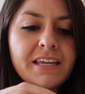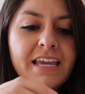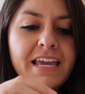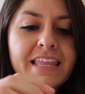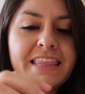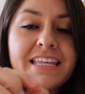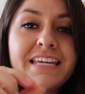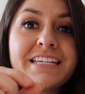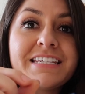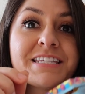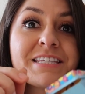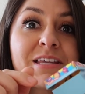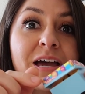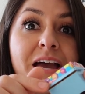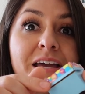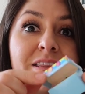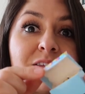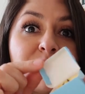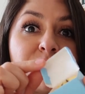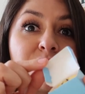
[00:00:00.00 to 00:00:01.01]
And then
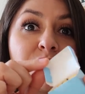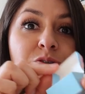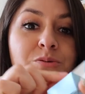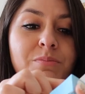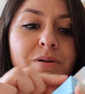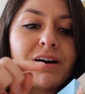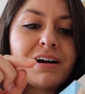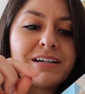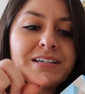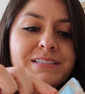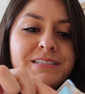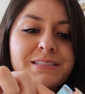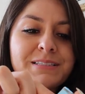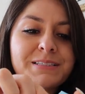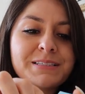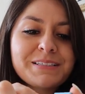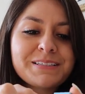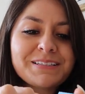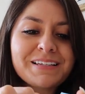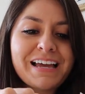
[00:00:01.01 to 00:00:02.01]
inside the shoe box,
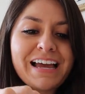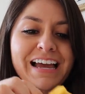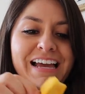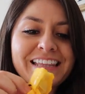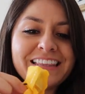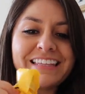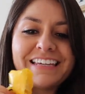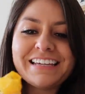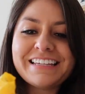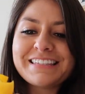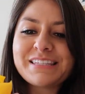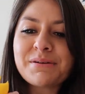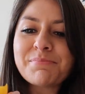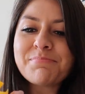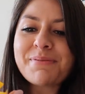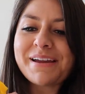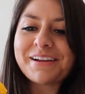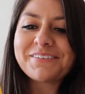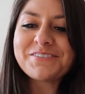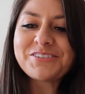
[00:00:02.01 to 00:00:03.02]
I think it's a
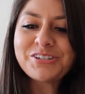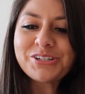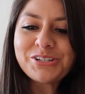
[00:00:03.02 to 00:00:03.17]
pair of